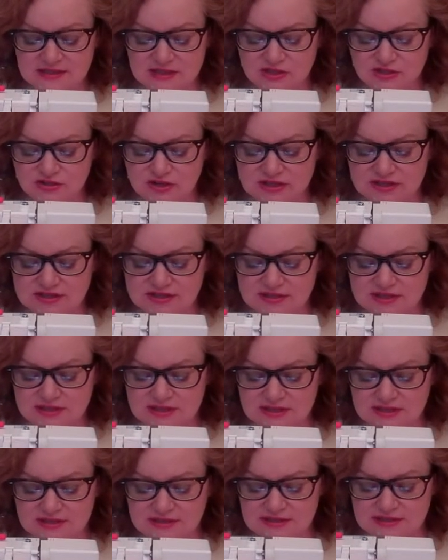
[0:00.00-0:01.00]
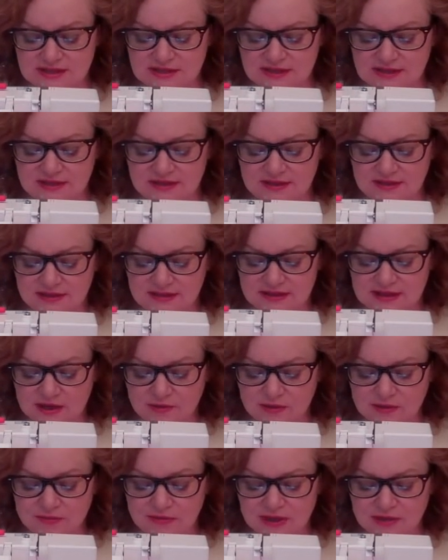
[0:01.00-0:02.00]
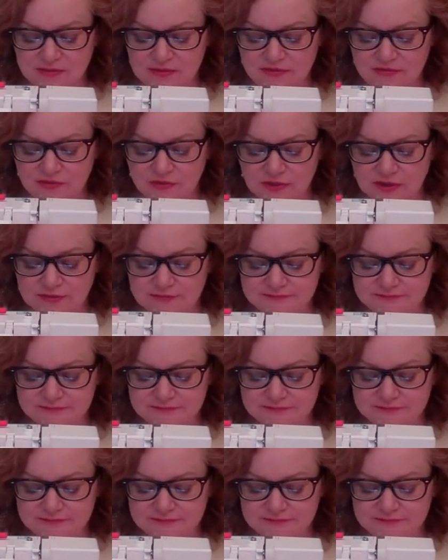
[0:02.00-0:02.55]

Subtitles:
the straight stitches that we made before.